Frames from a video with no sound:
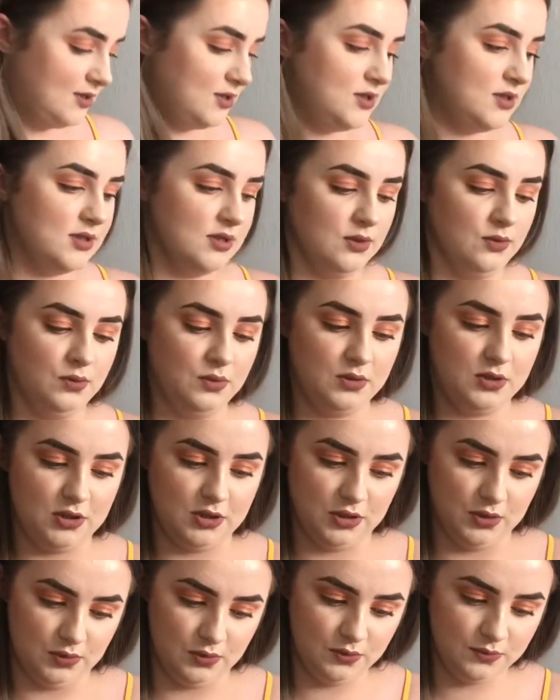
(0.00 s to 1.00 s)
it's so
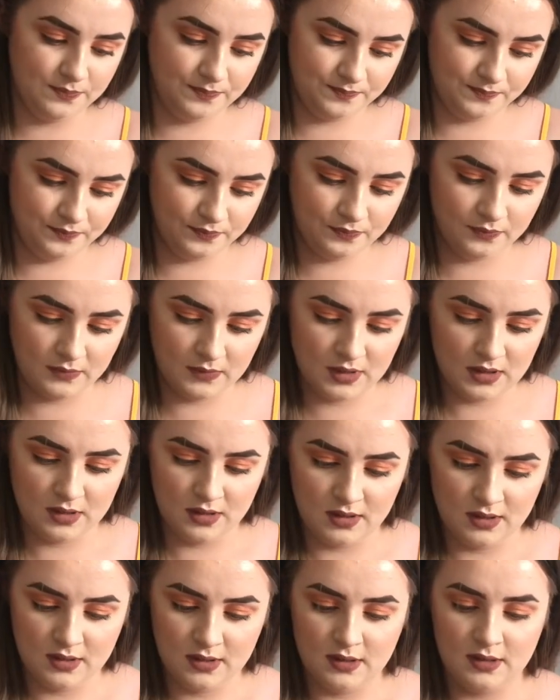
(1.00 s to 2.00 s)
cute.
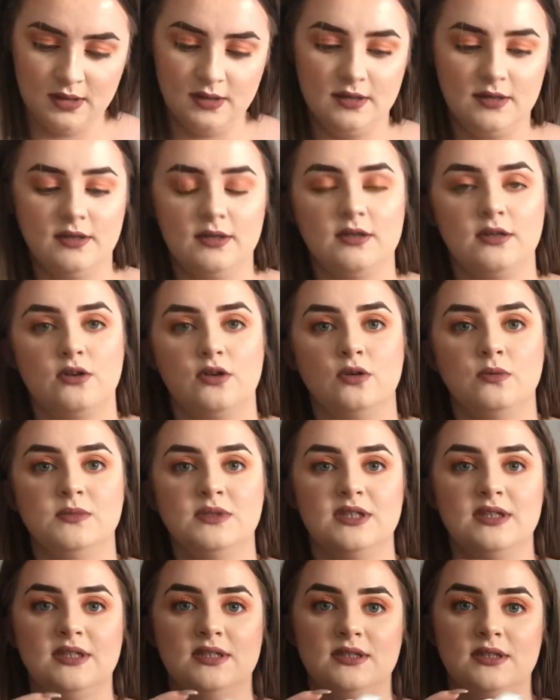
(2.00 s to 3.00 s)

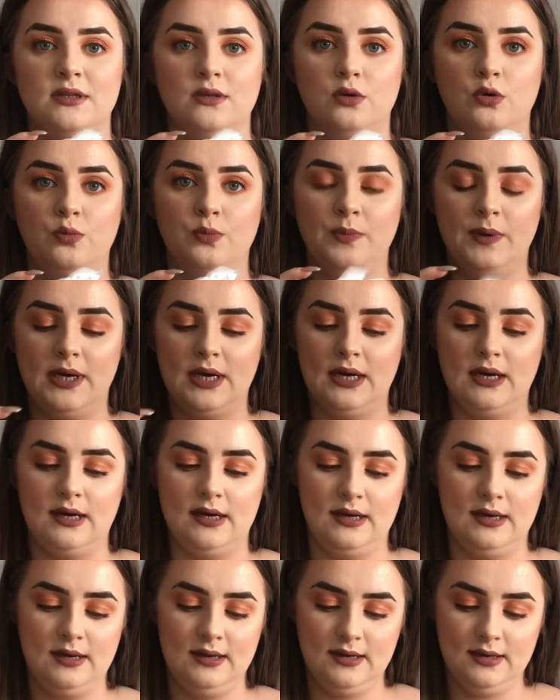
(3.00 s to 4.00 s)
Comes in this little
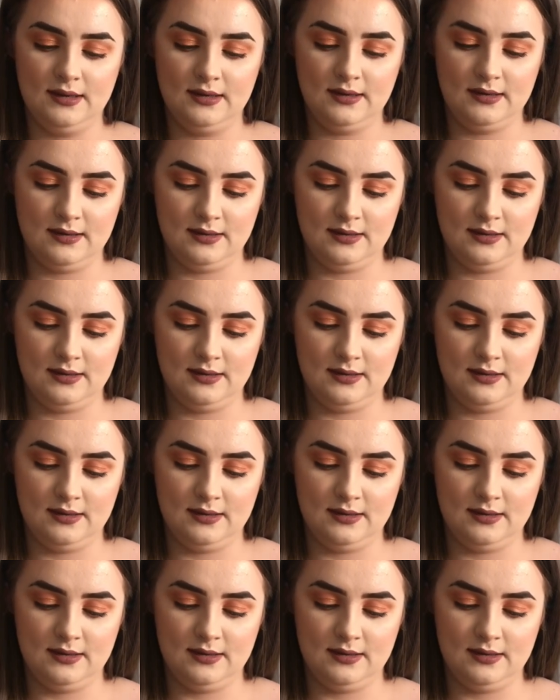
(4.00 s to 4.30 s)
bag.